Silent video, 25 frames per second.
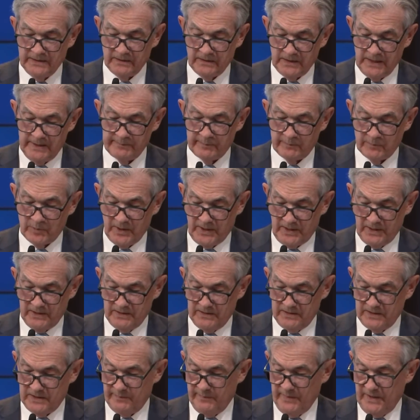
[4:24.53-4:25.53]
In the labor market,
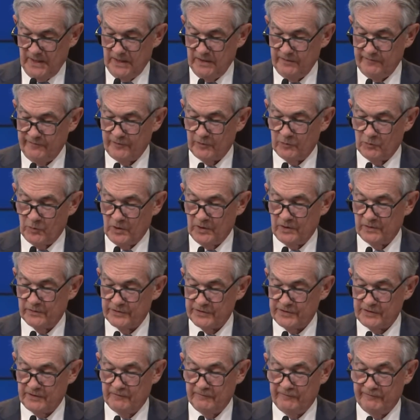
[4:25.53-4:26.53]
demand for
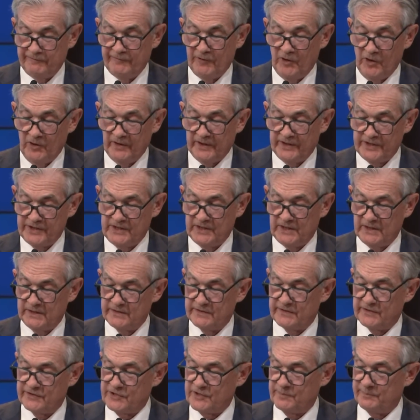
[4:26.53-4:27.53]
workers far
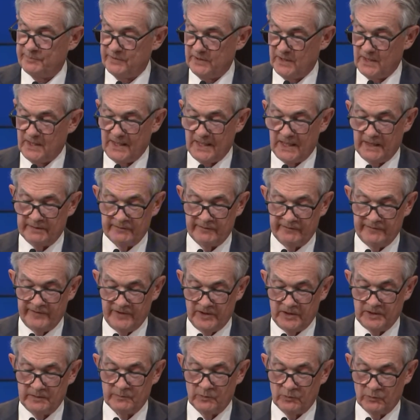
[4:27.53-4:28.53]
exceeds the supply of
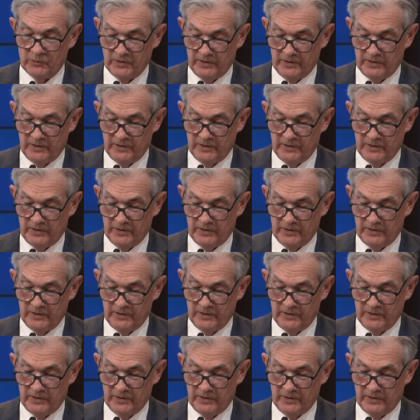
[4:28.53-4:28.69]
available